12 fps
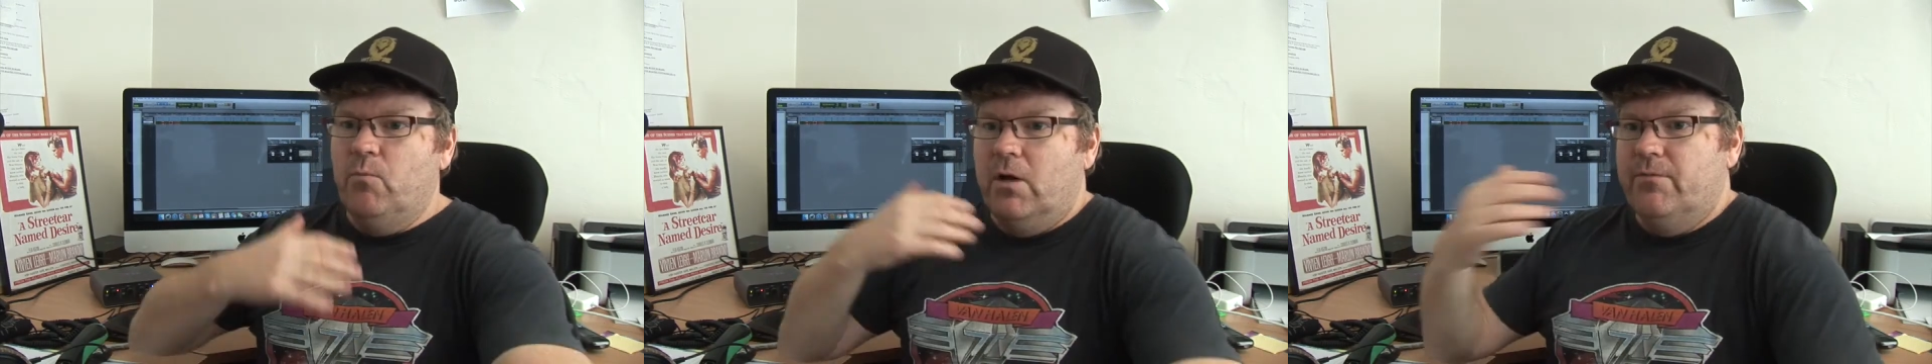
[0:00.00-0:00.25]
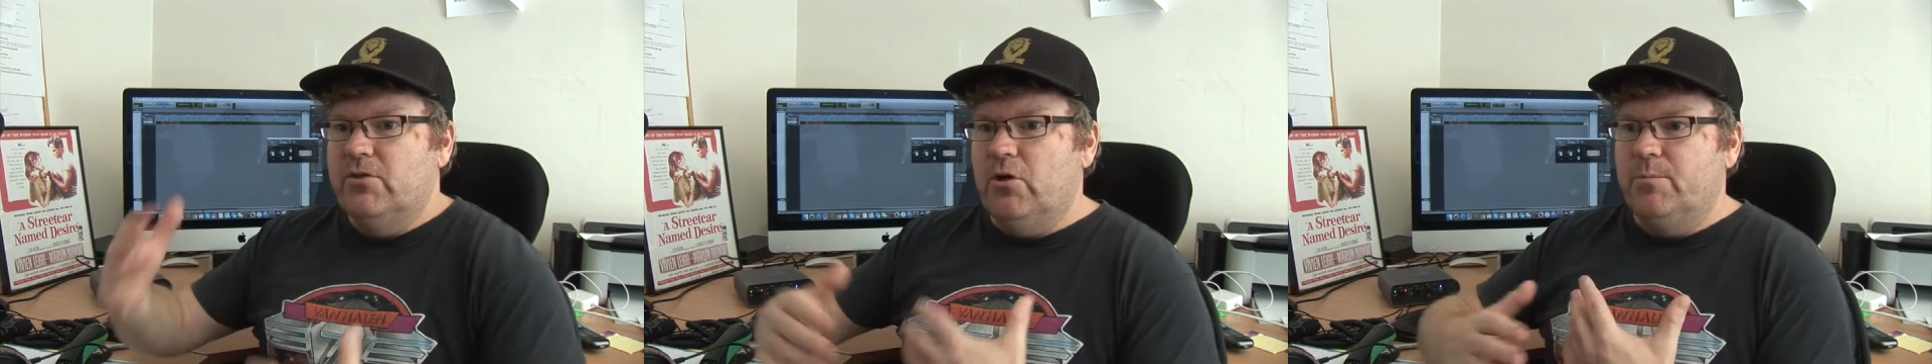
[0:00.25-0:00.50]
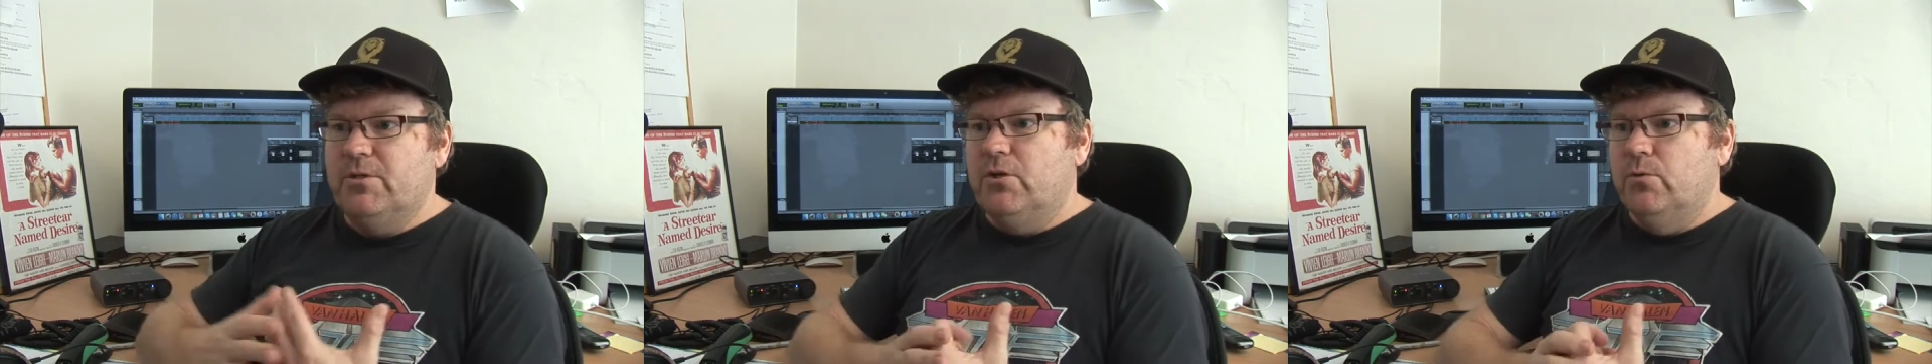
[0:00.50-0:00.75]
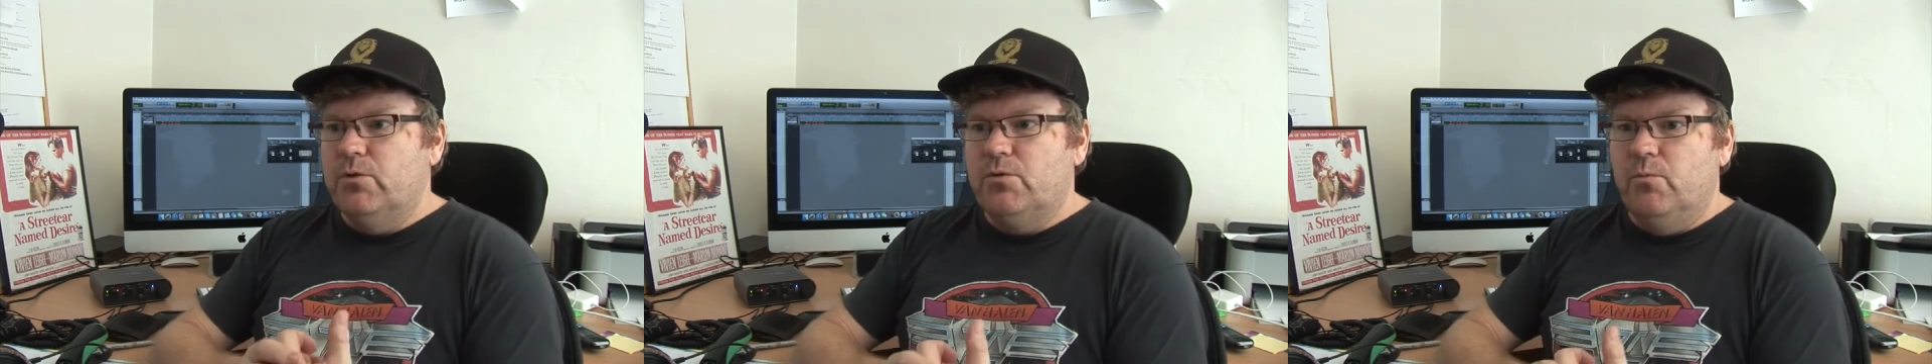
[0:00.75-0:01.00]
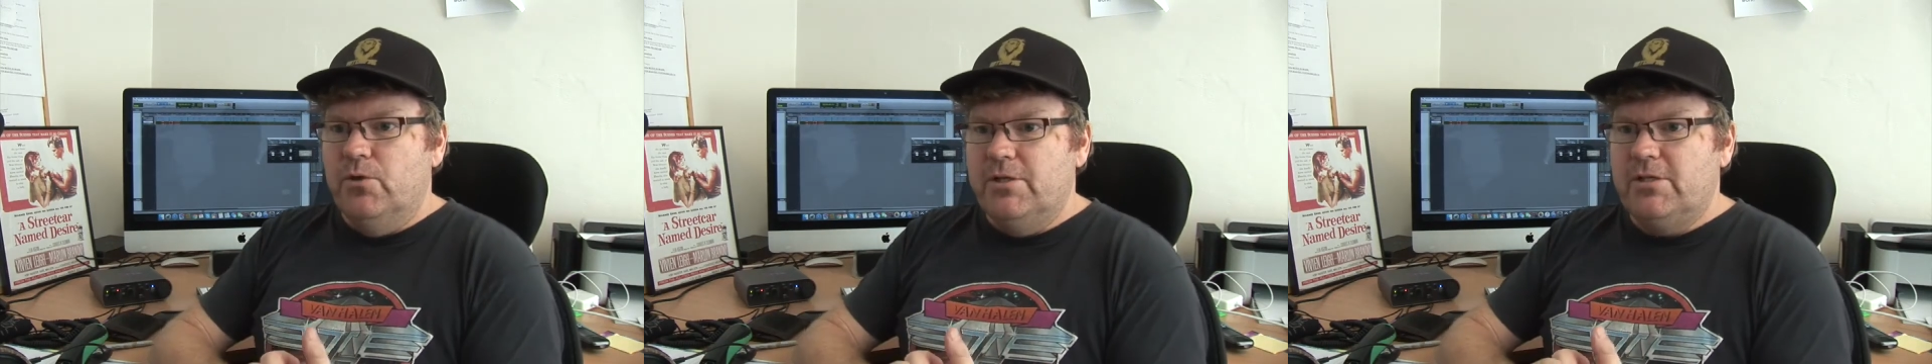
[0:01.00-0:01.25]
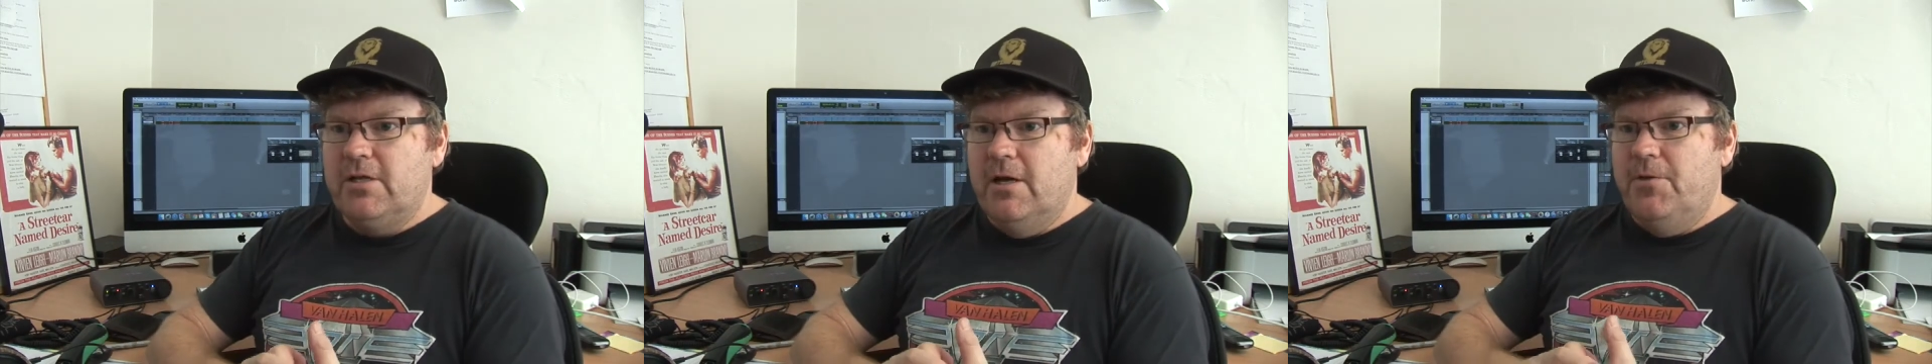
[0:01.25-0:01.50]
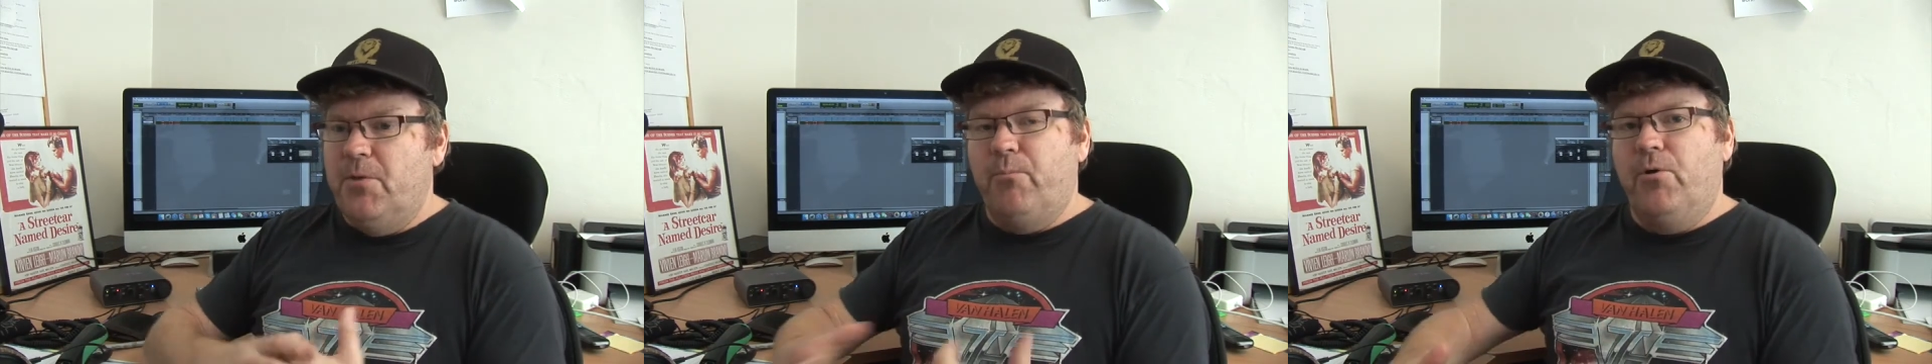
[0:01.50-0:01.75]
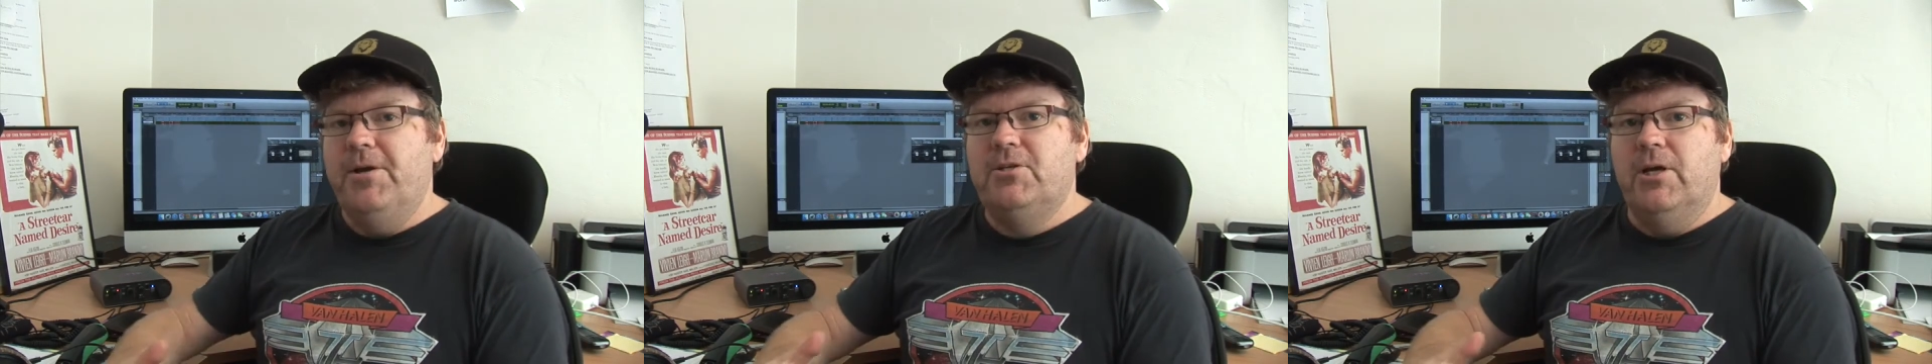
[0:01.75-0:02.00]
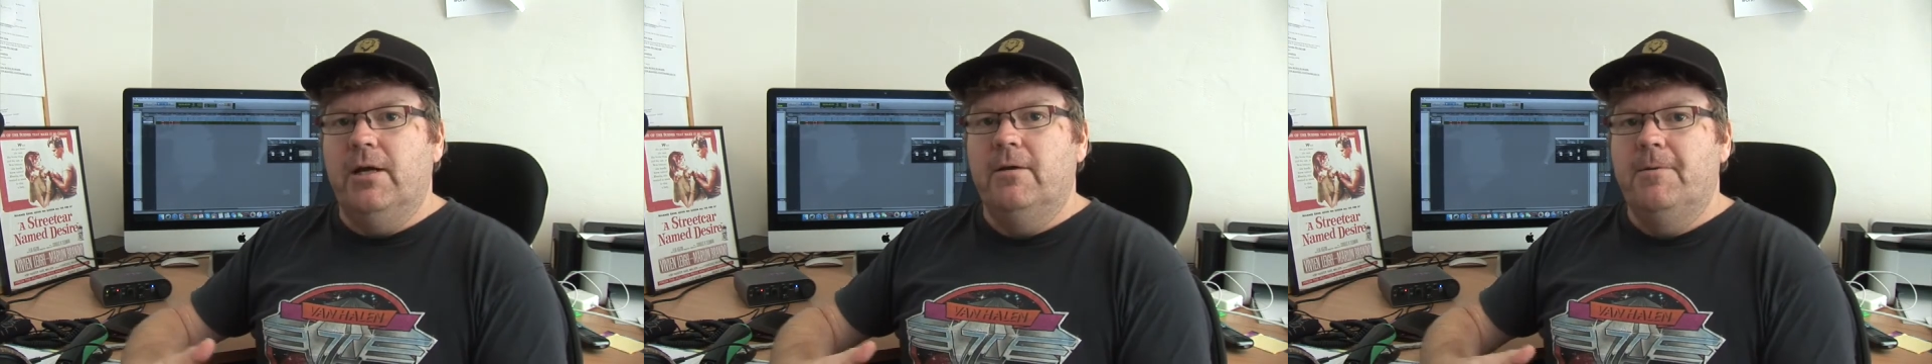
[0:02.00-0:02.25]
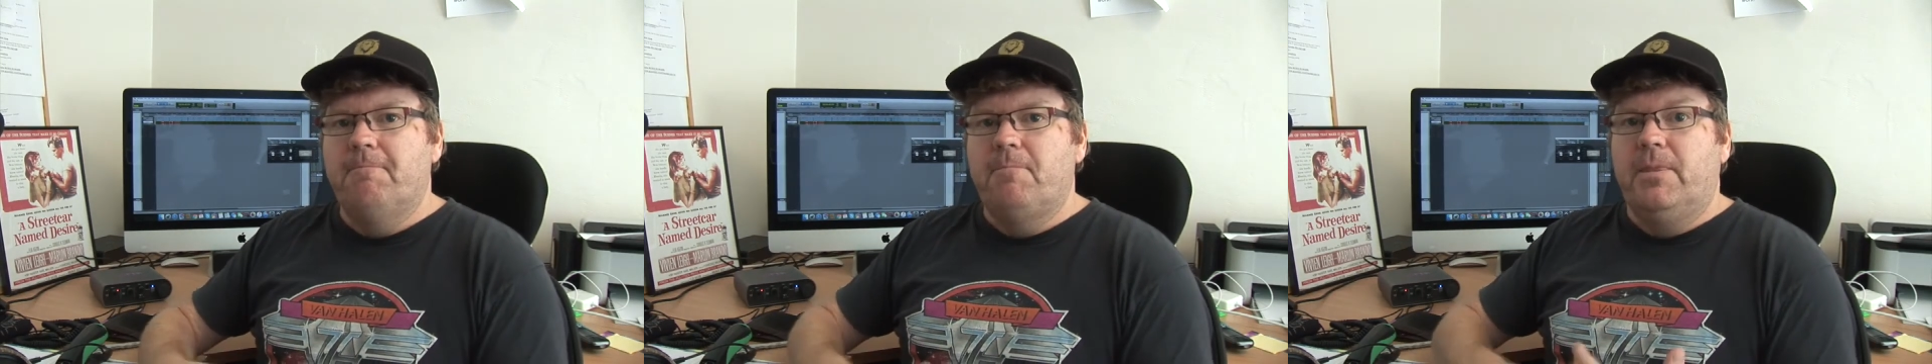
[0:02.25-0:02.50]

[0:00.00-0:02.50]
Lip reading: and one of his obstacles was the pressure